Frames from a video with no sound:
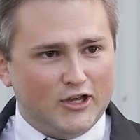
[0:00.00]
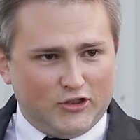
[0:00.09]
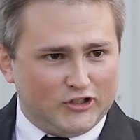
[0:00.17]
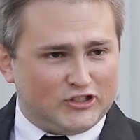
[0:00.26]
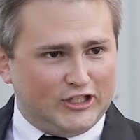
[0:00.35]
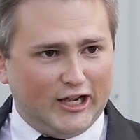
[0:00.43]

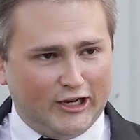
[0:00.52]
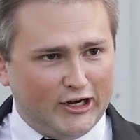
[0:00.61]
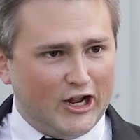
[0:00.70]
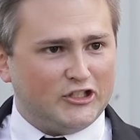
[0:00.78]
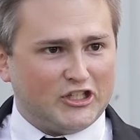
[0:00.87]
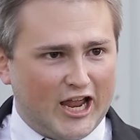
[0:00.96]
They're stealing
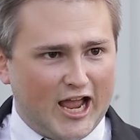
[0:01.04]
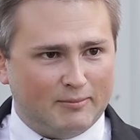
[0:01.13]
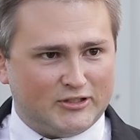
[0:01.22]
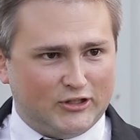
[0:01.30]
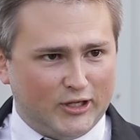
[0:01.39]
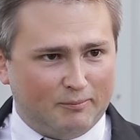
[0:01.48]
our
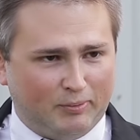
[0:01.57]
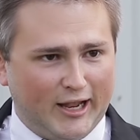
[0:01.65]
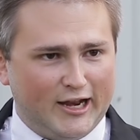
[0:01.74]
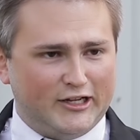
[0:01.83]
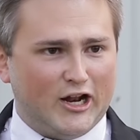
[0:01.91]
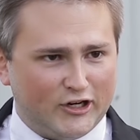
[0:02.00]
jobs. They're
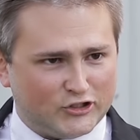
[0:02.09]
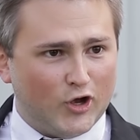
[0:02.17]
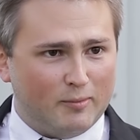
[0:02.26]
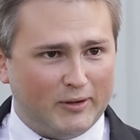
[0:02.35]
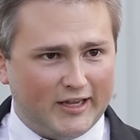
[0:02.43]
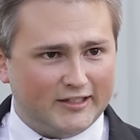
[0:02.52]
planting our
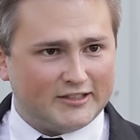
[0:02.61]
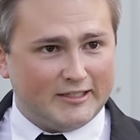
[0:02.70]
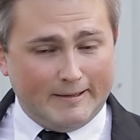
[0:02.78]
soybeans.